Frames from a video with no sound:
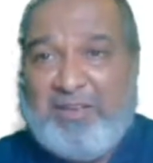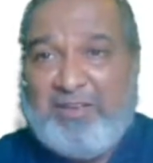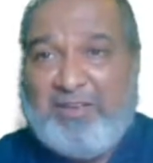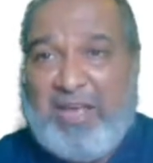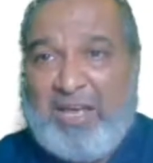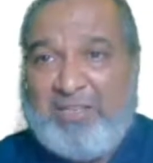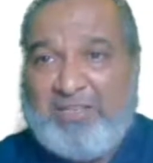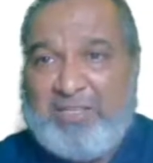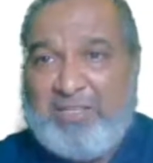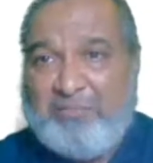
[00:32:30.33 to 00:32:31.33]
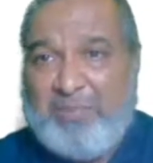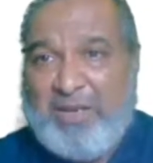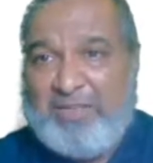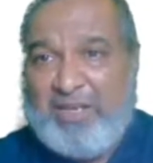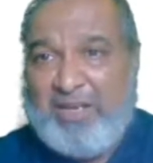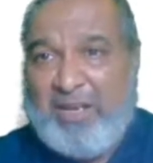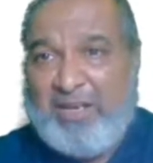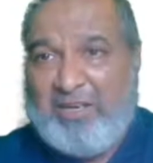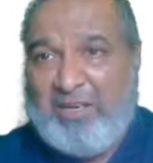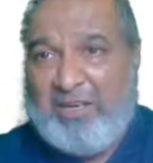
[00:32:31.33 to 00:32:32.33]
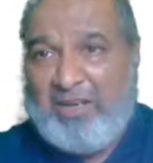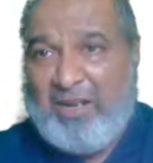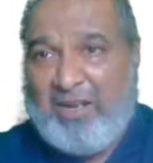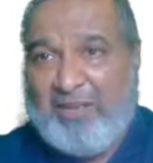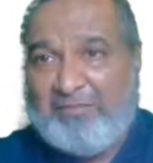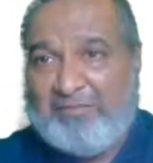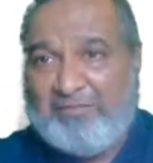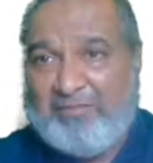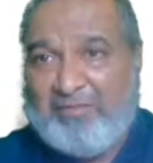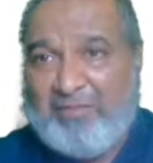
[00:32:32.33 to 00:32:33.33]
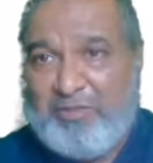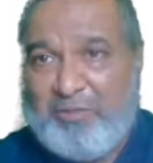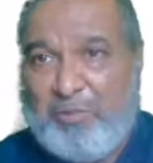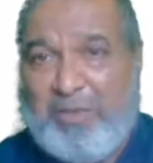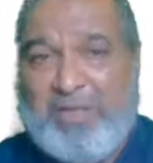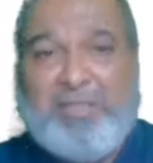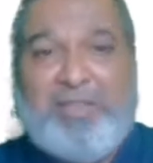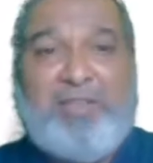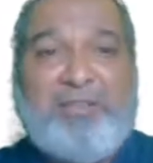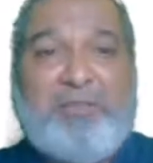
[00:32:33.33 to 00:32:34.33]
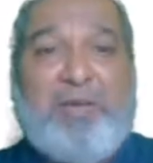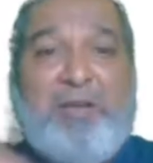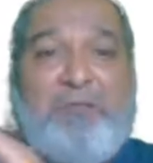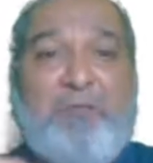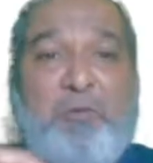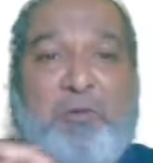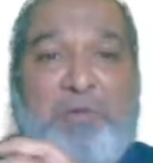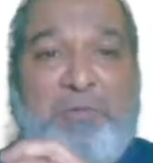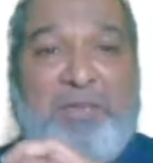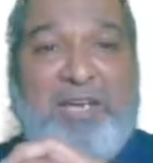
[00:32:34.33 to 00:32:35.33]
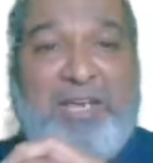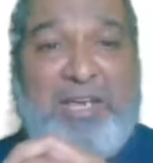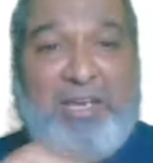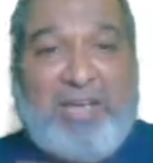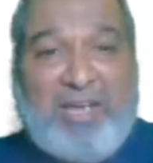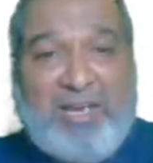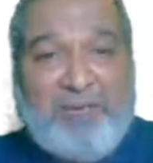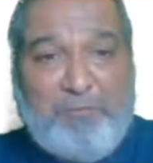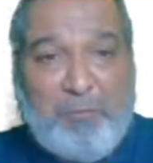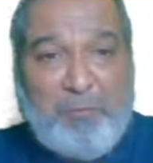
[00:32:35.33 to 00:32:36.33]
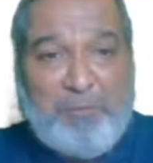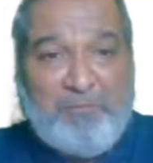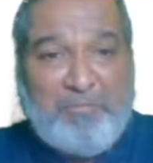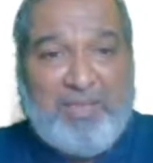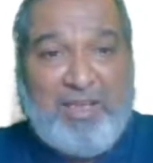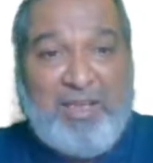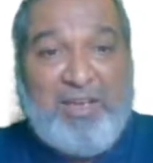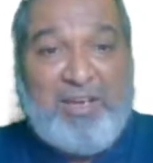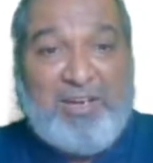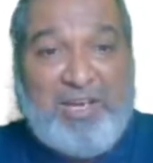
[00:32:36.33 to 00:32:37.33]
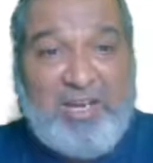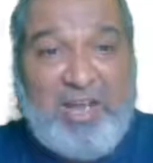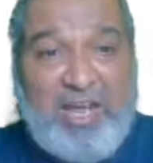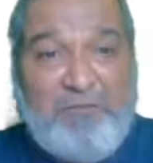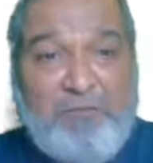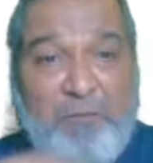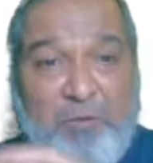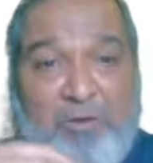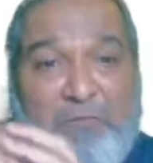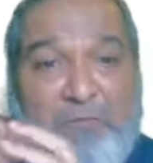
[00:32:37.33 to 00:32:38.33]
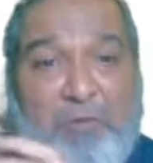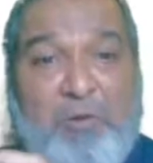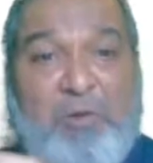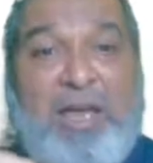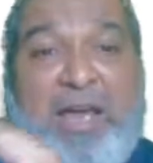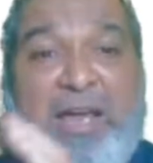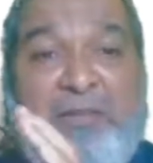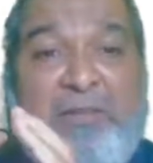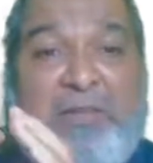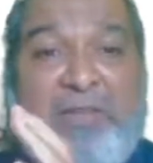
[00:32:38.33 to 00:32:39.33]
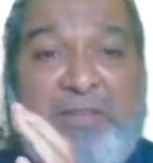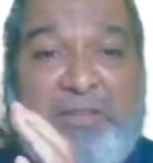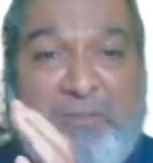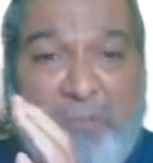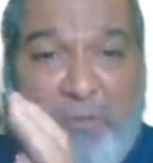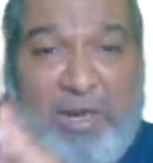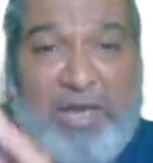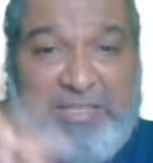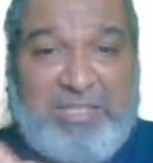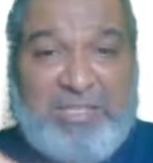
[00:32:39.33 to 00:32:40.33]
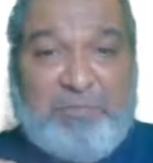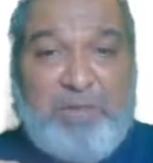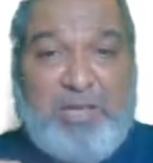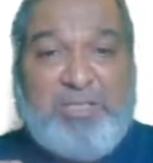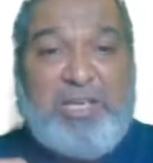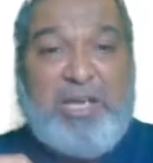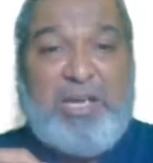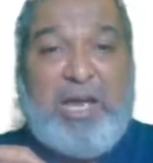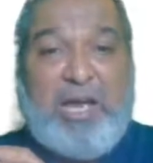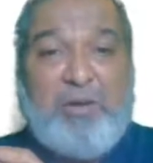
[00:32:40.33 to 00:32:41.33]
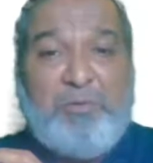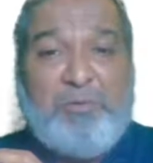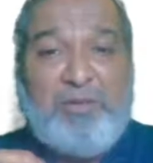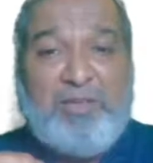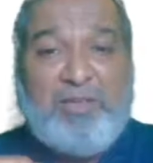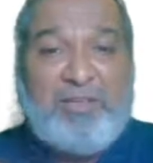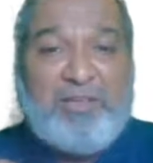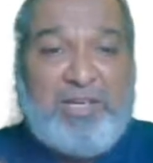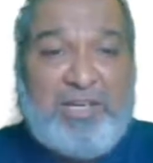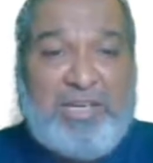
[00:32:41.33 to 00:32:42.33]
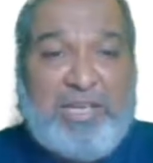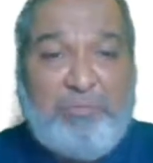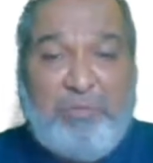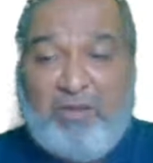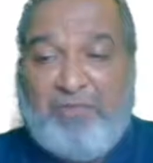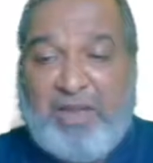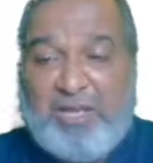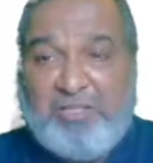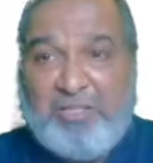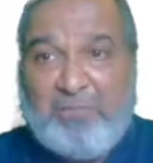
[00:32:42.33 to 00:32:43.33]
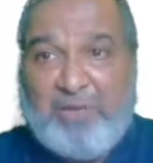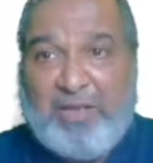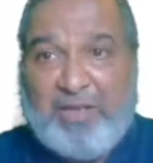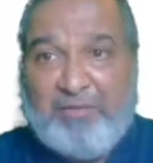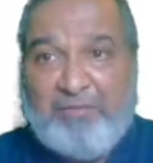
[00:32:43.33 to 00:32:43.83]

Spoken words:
the axis makes an incline. So plus the fold will be the incline fold. Recline fold. Fold have the fold axis plunging down the deep of axial plane.